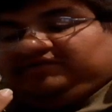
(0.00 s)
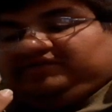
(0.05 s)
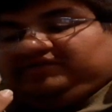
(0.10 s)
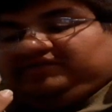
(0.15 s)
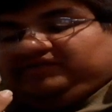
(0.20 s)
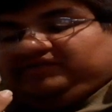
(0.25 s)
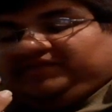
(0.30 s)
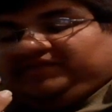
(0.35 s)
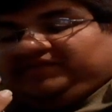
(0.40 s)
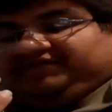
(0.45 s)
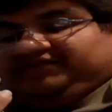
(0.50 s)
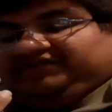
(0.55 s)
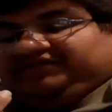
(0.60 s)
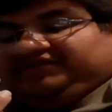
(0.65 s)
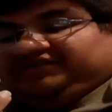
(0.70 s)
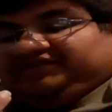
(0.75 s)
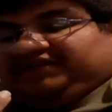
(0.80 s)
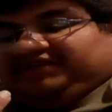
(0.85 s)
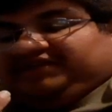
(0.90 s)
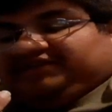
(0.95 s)
When this unit
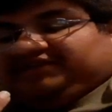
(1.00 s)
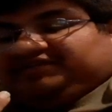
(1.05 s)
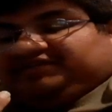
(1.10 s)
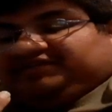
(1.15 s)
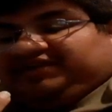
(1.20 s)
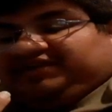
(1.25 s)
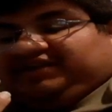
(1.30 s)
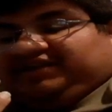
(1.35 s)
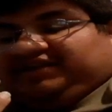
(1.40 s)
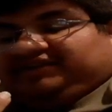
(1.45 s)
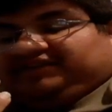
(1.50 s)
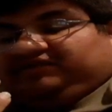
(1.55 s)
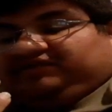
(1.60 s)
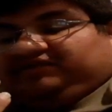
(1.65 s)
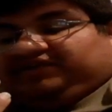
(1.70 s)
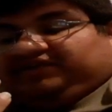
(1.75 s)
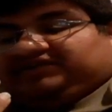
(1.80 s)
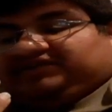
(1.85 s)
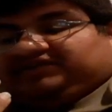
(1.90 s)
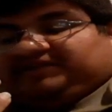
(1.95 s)
attacks is not hit, look at
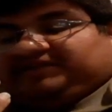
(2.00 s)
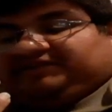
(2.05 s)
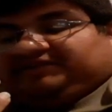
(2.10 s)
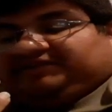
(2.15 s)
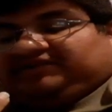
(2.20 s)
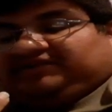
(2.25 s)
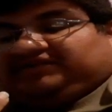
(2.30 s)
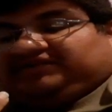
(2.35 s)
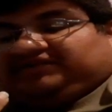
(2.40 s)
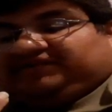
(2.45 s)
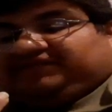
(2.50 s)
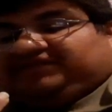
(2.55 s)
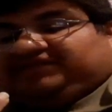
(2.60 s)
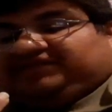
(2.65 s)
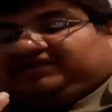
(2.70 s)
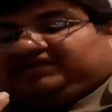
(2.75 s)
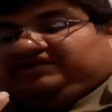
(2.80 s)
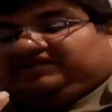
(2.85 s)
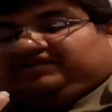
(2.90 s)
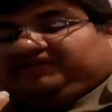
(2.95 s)
the top 7 cards of your deck.
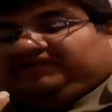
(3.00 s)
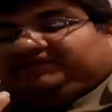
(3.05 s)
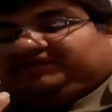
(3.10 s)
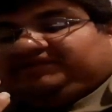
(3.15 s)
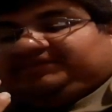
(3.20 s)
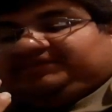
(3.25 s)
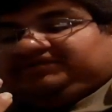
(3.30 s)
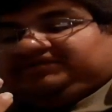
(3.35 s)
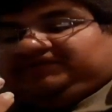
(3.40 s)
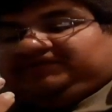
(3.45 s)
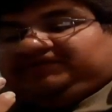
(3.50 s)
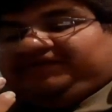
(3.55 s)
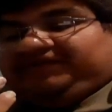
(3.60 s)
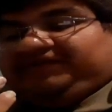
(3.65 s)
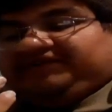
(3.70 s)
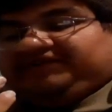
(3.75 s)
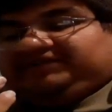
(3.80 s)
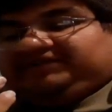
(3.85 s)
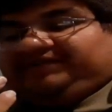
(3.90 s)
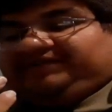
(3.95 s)
Up to 2
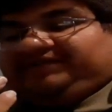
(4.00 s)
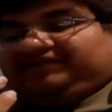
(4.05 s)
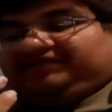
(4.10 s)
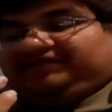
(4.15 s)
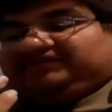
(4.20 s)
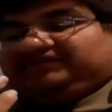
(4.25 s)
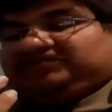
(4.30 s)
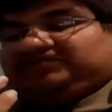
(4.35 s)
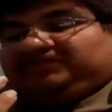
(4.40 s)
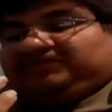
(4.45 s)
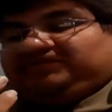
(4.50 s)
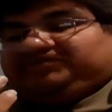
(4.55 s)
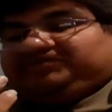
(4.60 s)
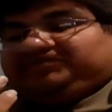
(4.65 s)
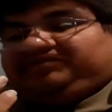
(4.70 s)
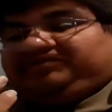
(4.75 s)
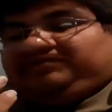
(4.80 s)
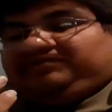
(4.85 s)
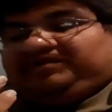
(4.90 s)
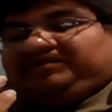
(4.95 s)
Fantasy Petal Storm
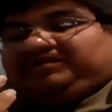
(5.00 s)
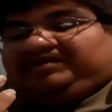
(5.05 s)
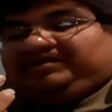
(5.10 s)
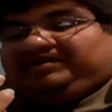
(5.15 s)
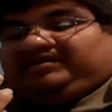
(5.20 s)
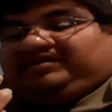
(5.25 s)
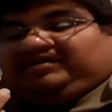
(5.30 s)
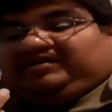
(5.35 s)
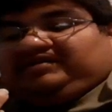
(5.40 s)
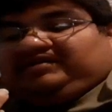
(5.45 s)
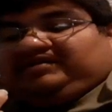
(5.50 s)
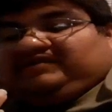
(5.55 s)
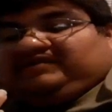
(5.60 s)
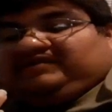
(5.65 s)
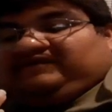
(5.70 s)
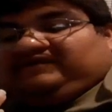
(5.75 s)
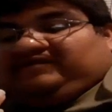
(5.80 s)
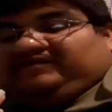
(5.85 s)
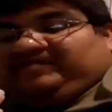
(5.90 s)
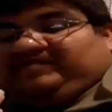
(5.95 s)
Shiryuki
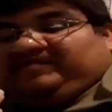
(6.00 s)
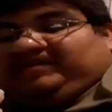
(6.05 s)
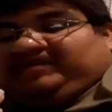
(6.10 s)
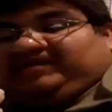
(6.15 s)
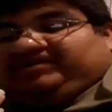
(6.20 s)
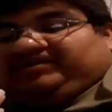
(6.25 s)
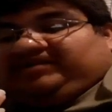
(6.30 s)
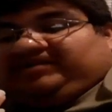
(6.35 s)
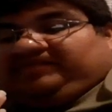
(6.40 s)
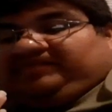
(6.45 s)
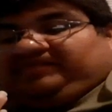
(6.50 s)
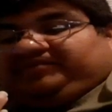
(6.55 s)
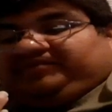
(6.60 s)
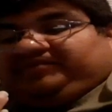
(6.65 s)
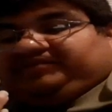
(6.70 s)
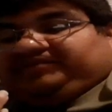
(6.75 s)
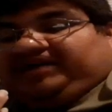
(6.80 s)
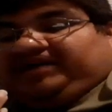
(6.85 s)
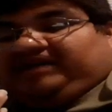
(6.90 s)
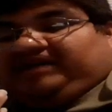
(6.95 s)
from among them. Put into
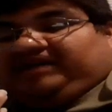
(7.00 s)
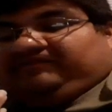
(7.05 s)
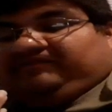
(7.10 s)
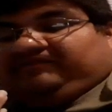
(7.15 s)
your hand.